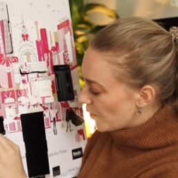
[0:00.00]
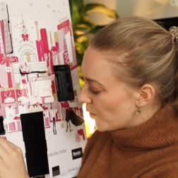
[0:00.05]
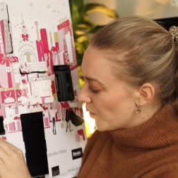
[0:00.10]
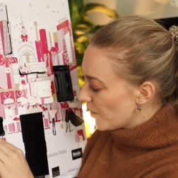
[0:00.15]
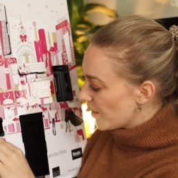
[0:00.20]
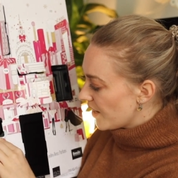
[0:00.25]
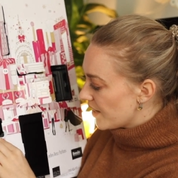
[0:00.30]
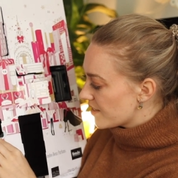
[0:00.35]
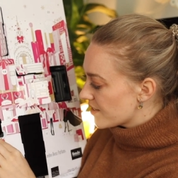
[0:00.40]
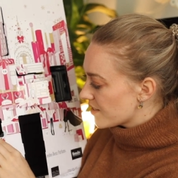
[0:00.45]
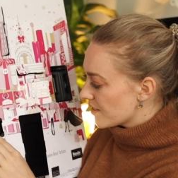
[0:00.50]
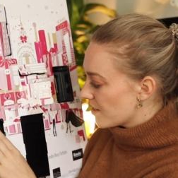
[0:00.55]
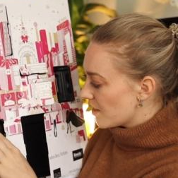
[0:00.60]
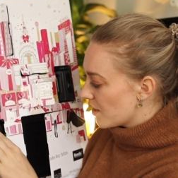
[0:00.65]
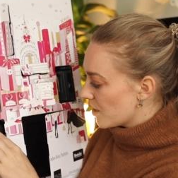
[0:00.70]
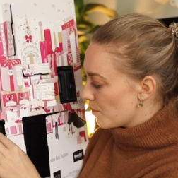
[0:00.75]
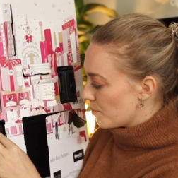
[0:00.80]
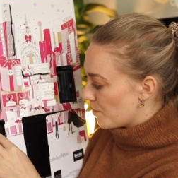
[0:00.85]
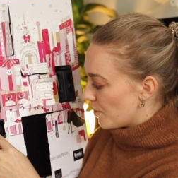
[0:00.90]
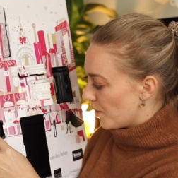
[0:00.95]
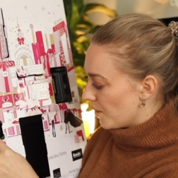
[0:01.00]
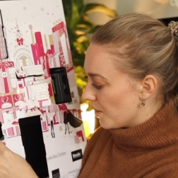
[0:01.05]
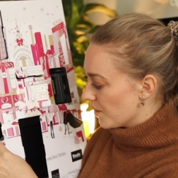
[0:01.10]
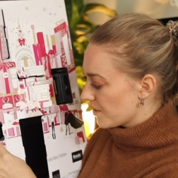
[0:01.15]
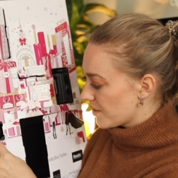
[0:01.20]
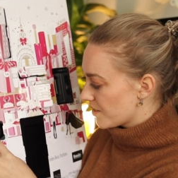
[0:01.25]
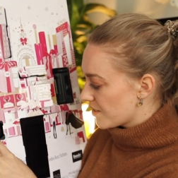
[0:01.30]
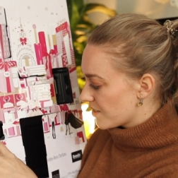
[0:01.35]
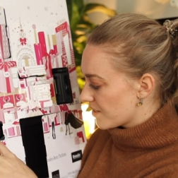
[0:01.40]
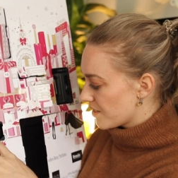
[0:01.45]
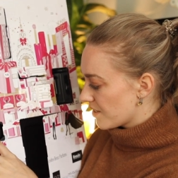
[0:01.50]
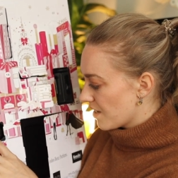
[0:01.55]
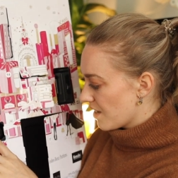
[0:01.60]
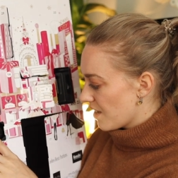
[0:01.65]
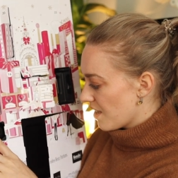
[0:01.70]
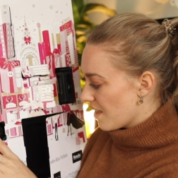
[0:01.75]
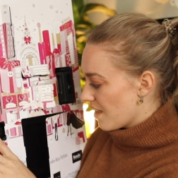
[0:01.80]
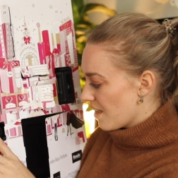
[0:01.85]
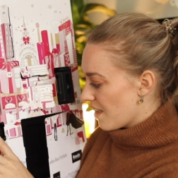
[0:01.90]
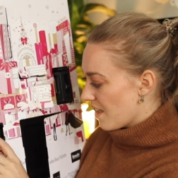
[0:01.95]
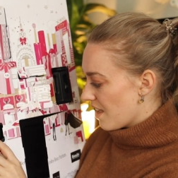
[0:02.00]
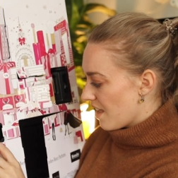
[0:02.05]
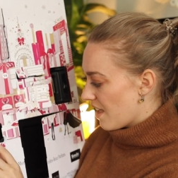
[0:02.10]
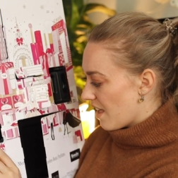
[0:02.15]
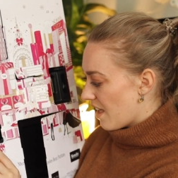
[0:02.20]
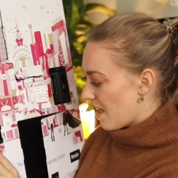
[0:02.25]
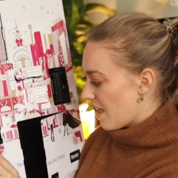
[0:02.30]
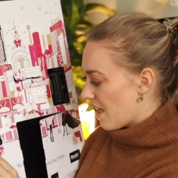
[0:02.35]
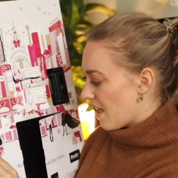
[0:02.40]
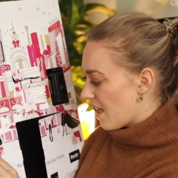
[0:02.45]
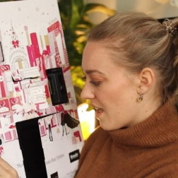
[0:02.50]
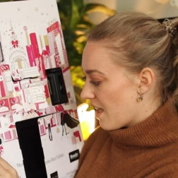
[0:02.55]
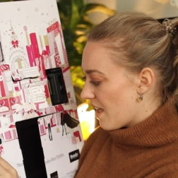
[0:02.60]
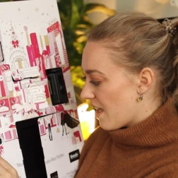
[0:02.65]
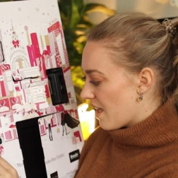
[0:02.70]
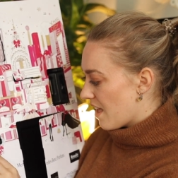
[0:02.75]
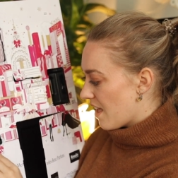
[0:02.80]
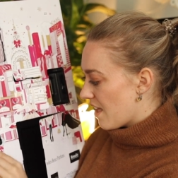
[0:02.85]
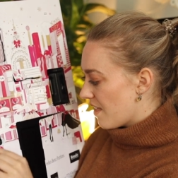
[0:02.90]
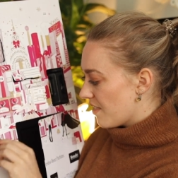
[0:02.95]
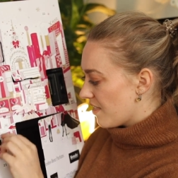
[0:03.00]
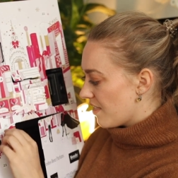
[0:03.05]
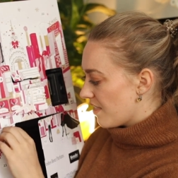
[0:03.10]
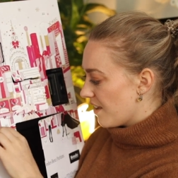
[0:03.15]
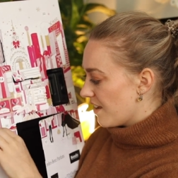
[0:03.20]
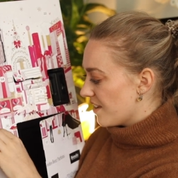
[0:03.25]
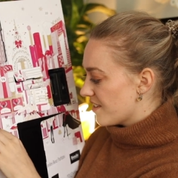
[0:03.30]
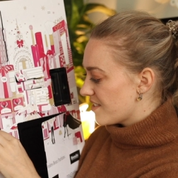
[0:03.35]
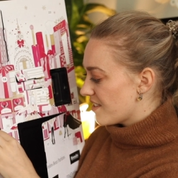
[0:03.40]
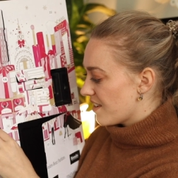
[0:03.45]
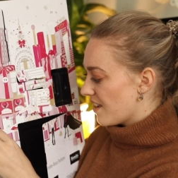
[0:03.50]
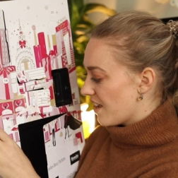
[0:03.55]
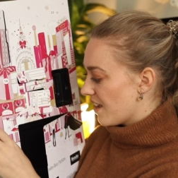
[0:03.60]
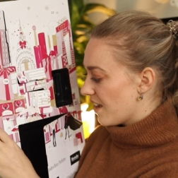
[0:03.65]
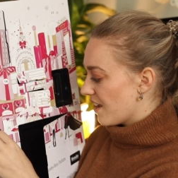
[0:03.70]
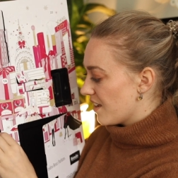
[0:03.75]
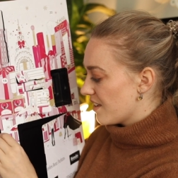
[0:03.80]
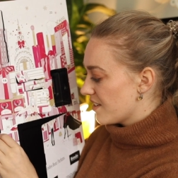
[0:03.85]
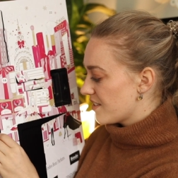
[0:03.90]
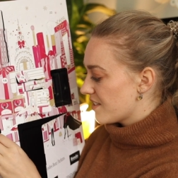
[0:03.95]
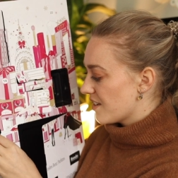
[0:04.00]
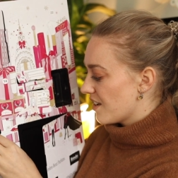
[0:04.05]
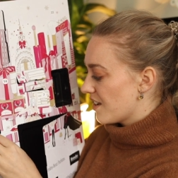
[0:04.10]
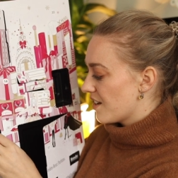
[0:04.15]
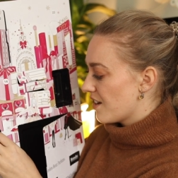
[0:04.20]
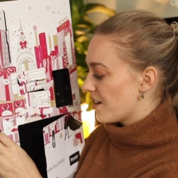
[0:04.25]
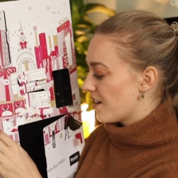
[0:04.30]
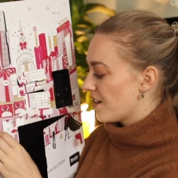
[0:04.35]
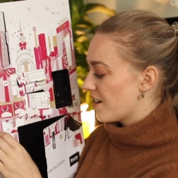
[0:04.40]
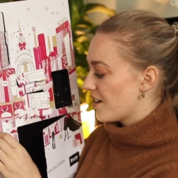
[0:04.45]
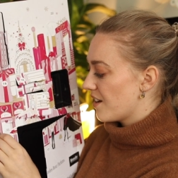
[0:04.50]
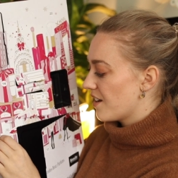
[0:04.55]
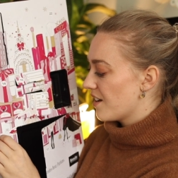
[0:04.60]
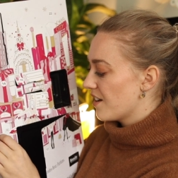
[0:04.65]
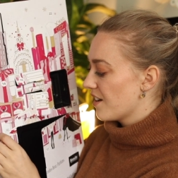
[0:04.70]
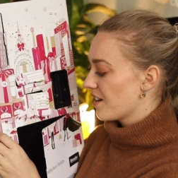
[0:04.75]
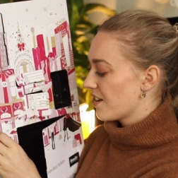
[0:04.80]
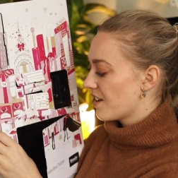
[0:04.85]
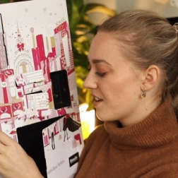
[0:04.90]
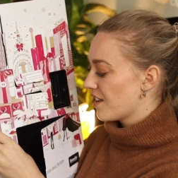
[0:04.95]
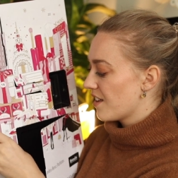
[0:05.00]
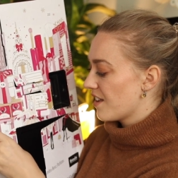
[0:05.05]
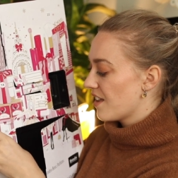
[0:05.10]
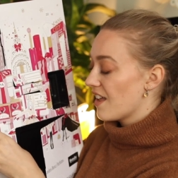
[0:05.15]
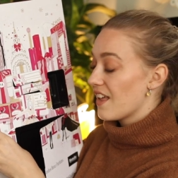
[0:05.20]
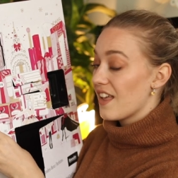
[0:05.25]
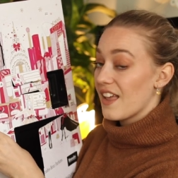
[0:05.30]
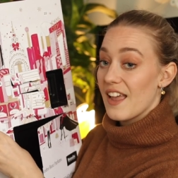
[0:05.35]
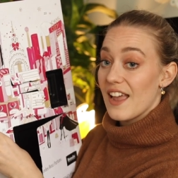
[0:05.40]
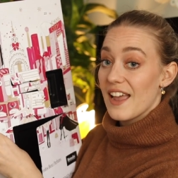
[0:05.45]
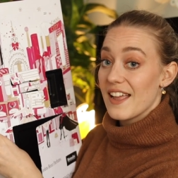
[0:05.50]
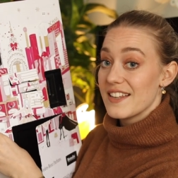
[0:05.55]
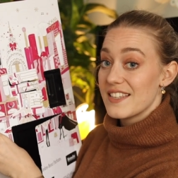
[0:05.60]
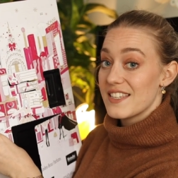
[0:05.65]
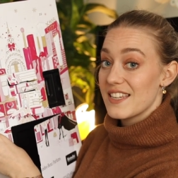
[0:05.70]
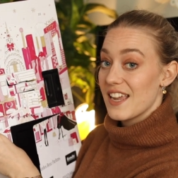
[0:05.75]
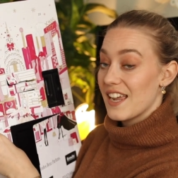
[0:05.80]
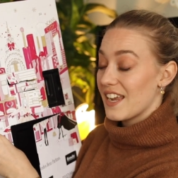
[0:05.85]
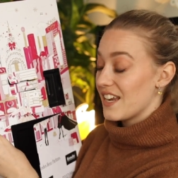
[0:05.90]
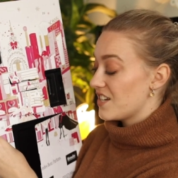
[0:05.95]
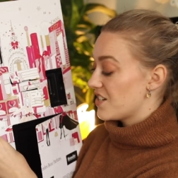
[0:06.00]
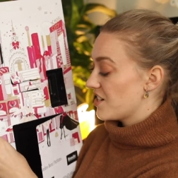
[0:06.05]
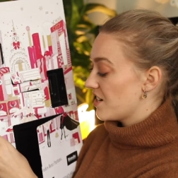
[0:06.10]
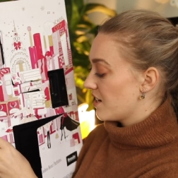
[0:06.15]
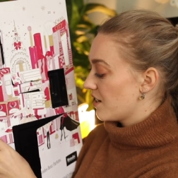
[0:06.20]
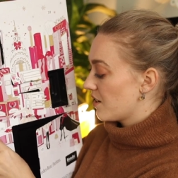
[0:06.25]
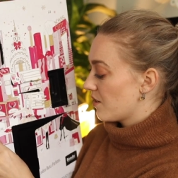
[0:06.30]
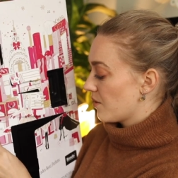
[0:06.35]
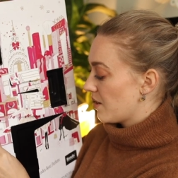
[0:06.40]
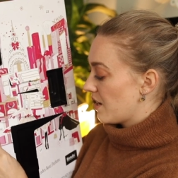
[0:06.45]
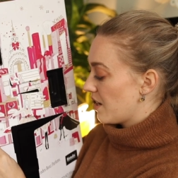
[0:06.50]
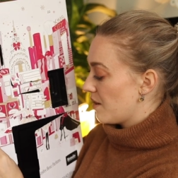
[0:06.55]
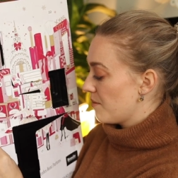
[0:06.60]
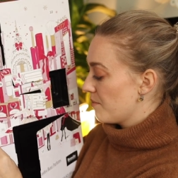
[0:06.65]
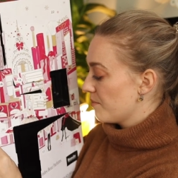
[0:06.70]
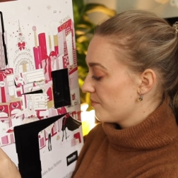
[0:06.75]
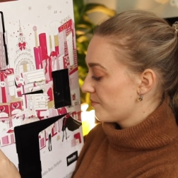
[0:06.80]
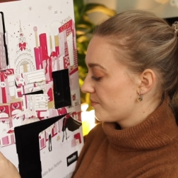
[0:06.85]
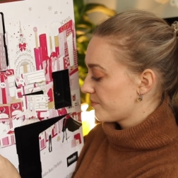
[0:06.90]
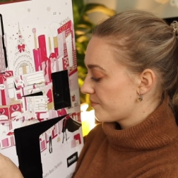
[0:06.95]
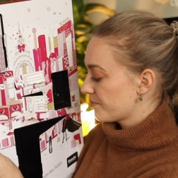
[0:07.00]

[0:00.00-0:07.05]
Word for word: Oh, it's another Pots, and this is another anti-aging cream.